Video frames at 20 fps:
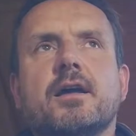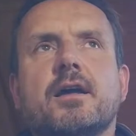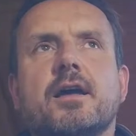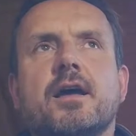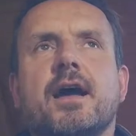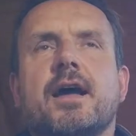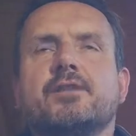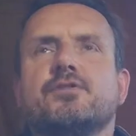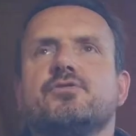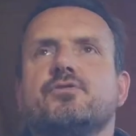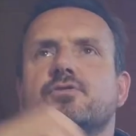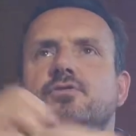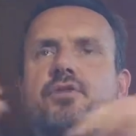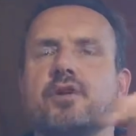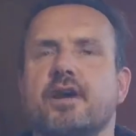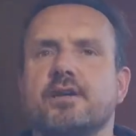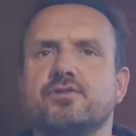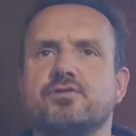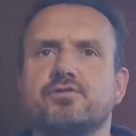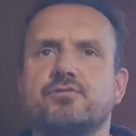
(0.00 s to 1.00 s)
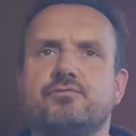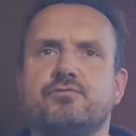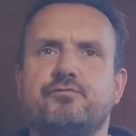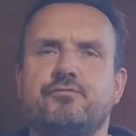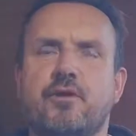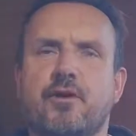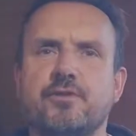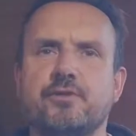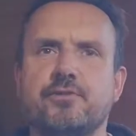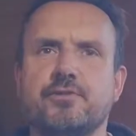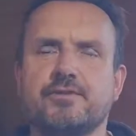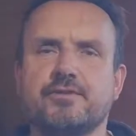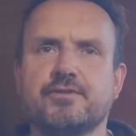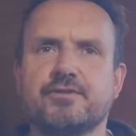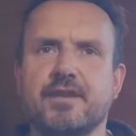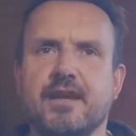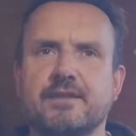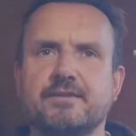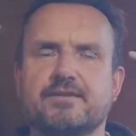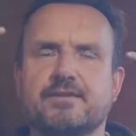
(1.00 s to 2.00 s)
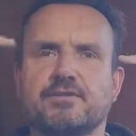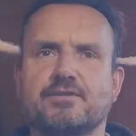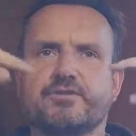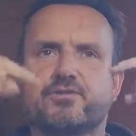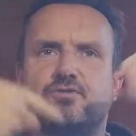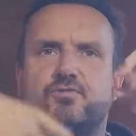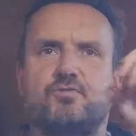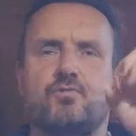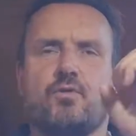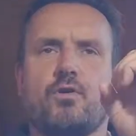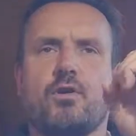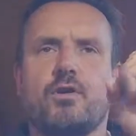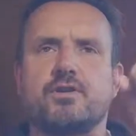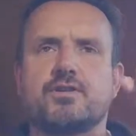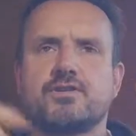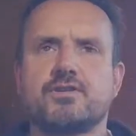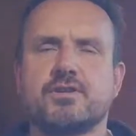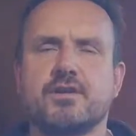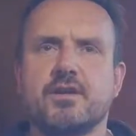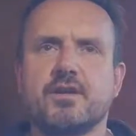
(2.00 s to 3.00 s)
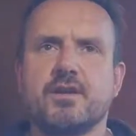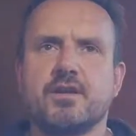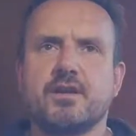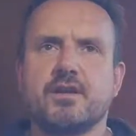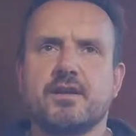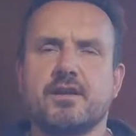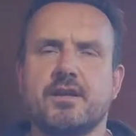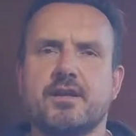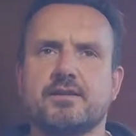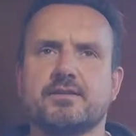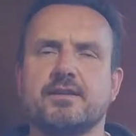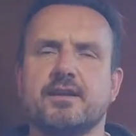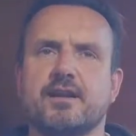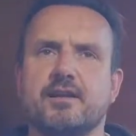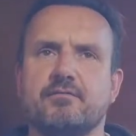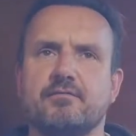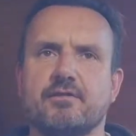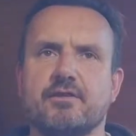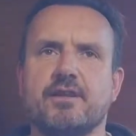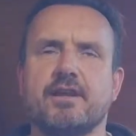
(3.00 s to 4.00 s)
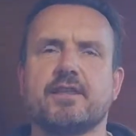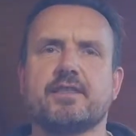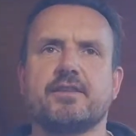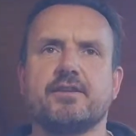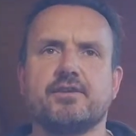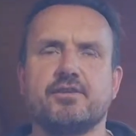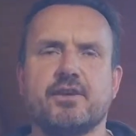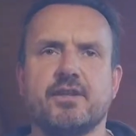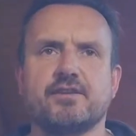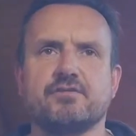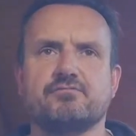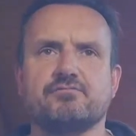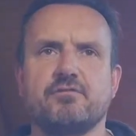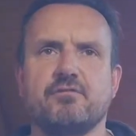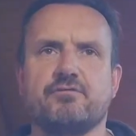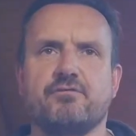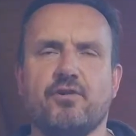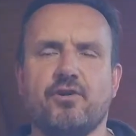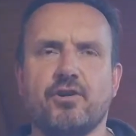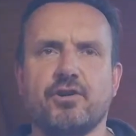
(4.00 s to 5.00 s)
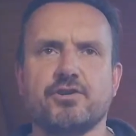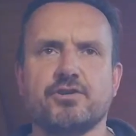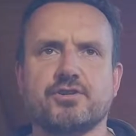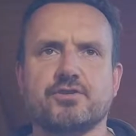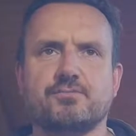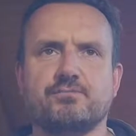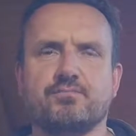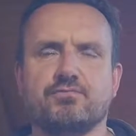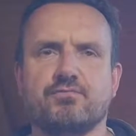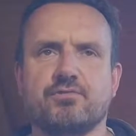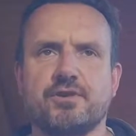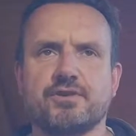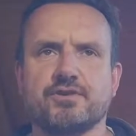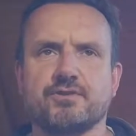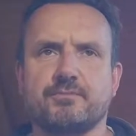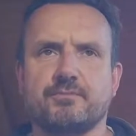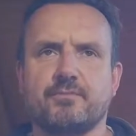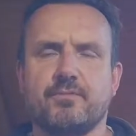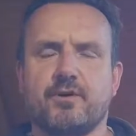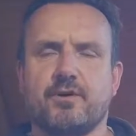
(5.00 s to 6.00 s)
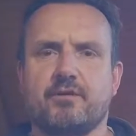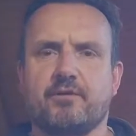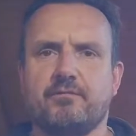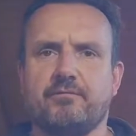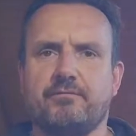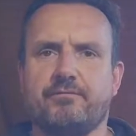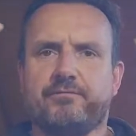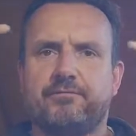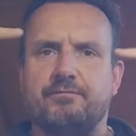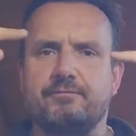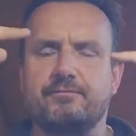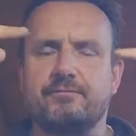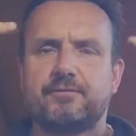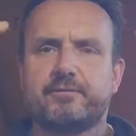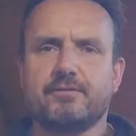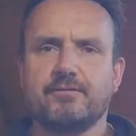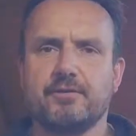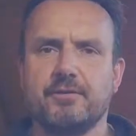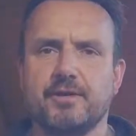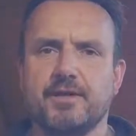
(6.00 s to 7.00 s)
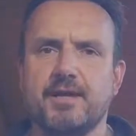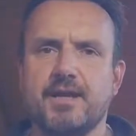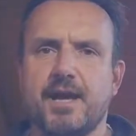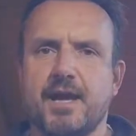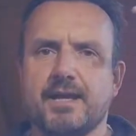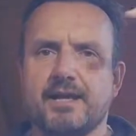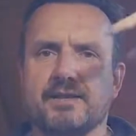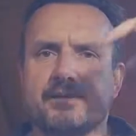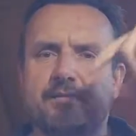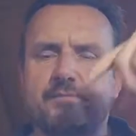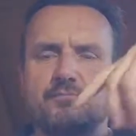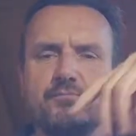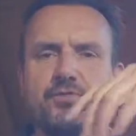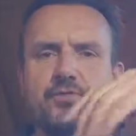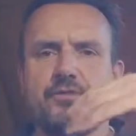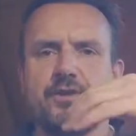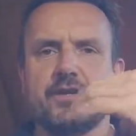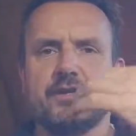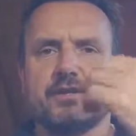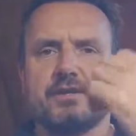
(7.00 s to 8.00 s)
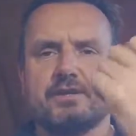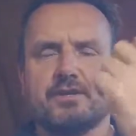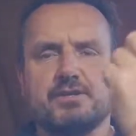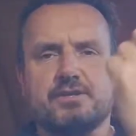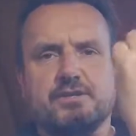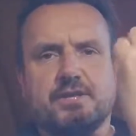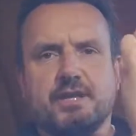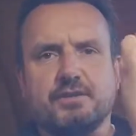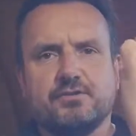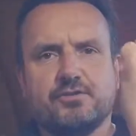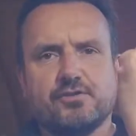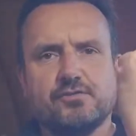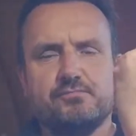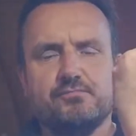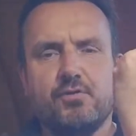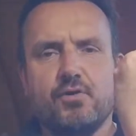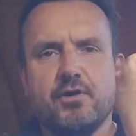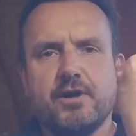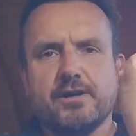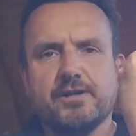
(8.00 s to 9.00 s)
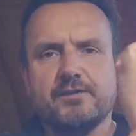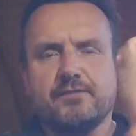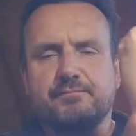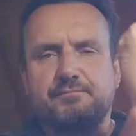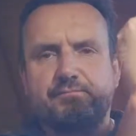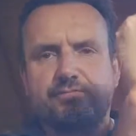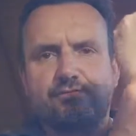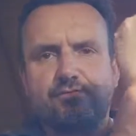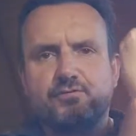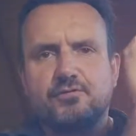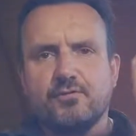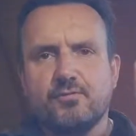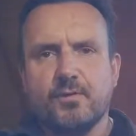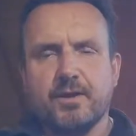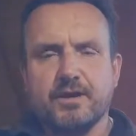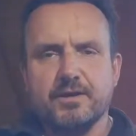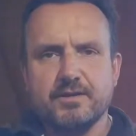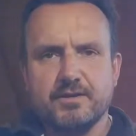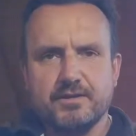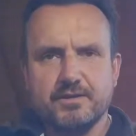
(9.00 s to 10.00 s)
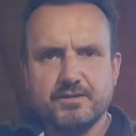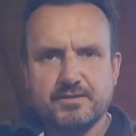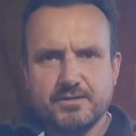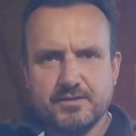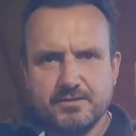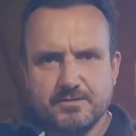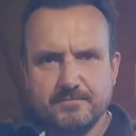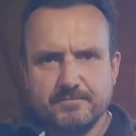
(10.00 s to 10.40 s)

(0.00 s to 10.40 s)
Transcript: and you follow the senses towards, it's like you get this reverse prism of light moving into the center point of pure awareness.